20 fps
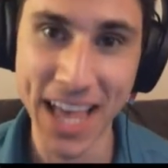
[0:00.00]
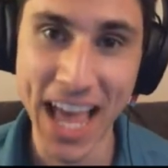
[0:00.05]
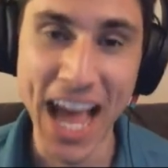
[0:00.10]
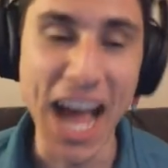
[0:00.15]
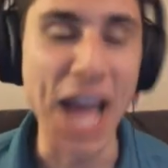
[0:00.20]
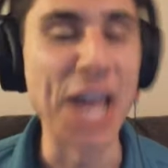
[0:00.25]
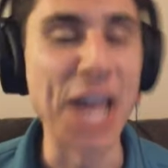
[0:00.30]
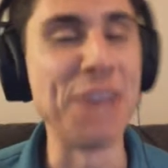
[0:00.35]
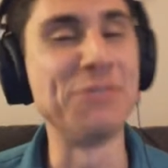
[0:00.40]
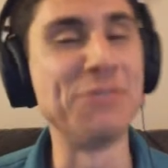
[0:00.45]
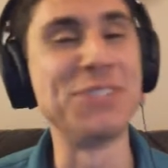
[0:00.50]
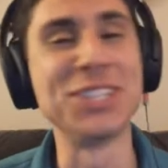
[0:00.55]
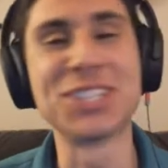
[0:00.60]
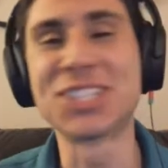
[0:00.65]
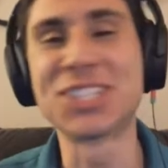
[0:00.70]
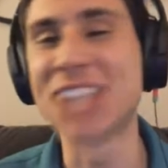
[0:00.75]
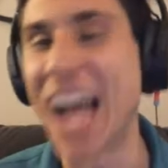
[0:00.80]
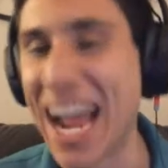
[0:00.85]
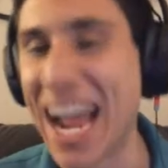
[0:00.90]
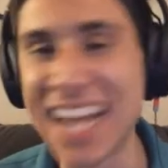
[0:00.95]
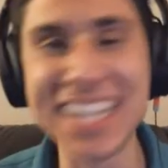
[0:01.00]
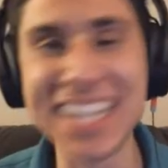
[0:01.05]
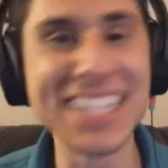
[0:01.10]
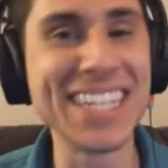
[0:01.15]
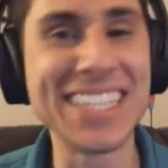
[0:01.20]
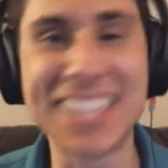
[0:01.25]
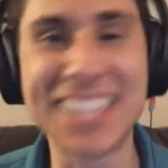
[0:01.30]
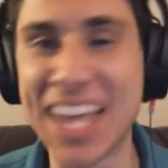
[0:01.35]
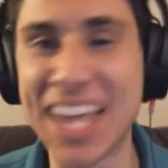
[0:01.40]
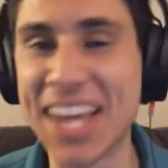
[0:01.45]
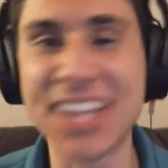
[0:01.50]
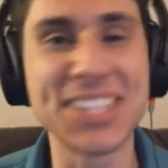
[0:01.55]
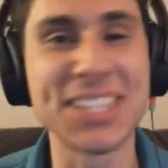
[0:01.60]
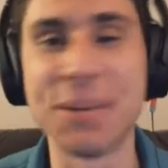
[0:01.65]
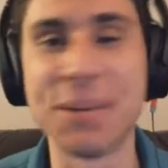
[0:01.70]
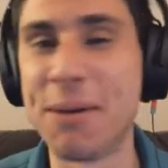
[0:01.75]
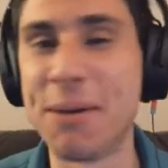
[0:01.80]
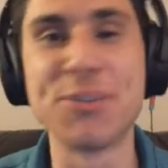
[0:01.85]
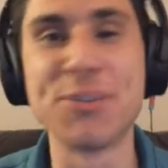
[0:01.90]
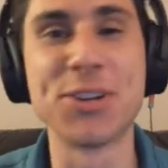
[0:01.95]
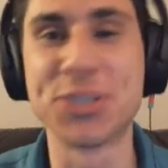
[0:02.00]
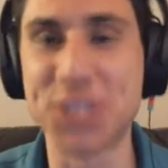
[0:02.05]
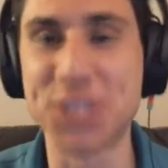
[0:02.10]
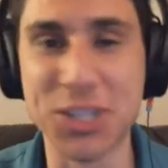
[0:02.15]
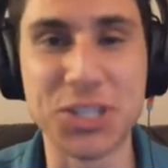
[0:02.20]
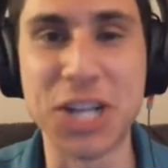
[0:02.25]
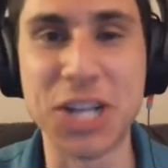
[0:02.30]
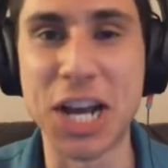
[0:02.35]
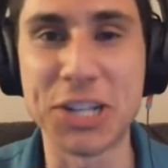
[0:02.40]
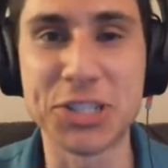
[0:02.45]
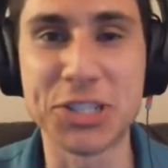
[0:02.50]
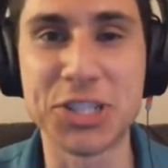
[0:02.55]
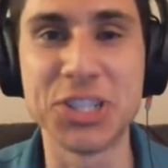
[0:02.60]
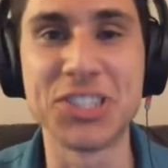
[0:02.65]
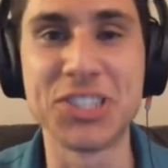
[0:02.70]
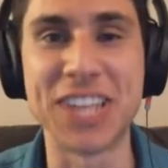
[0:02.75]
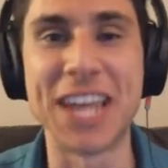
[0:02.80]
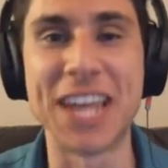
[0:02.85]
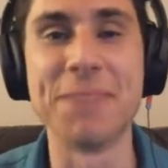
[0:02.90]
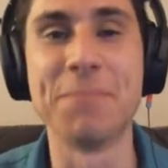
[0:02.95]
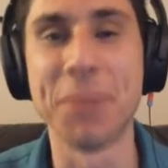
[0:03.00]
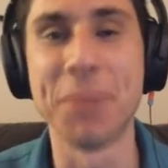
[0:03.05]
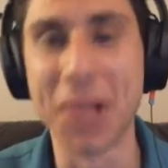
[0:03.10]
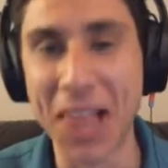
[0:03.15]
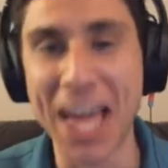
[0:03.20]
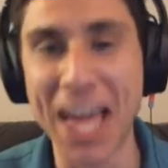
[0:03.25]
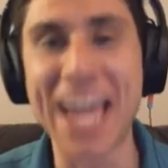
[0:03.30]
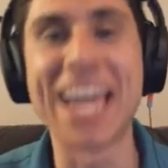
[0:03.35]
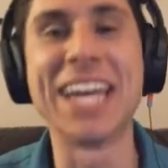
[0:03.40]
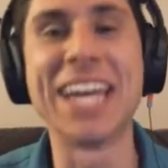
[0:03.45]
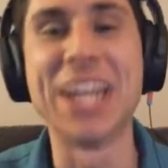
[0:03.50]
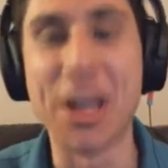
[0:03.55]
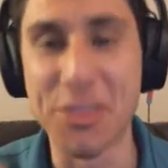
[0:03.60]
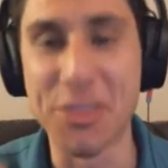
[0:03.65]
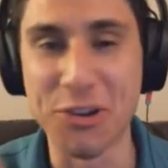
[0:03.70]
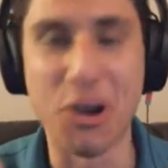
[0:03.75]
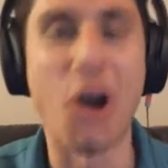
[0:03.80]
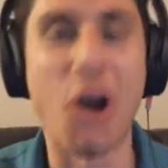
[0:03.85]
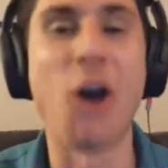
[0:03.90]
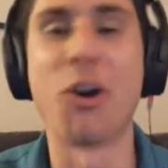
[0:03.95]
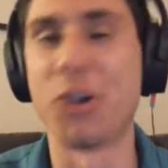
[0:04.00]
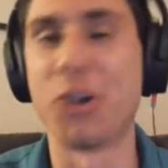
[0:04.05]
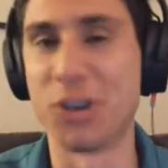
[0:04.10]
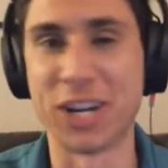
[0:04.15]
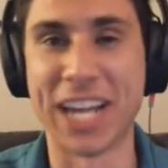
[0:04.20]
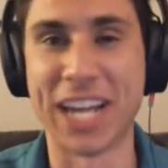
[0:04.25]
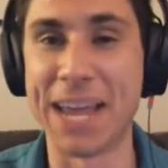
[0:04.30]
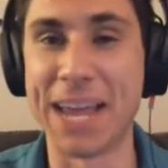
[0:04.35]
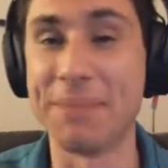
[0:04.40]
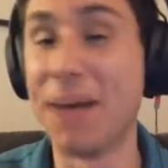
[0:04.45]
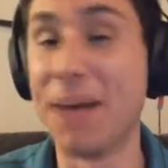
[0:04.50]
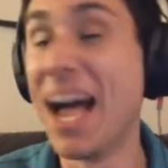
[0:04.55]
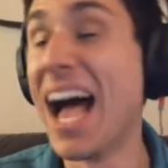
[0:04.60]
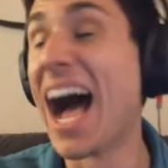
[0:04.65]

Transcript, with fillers: I have decided to take some of your suggestions and play another horror game.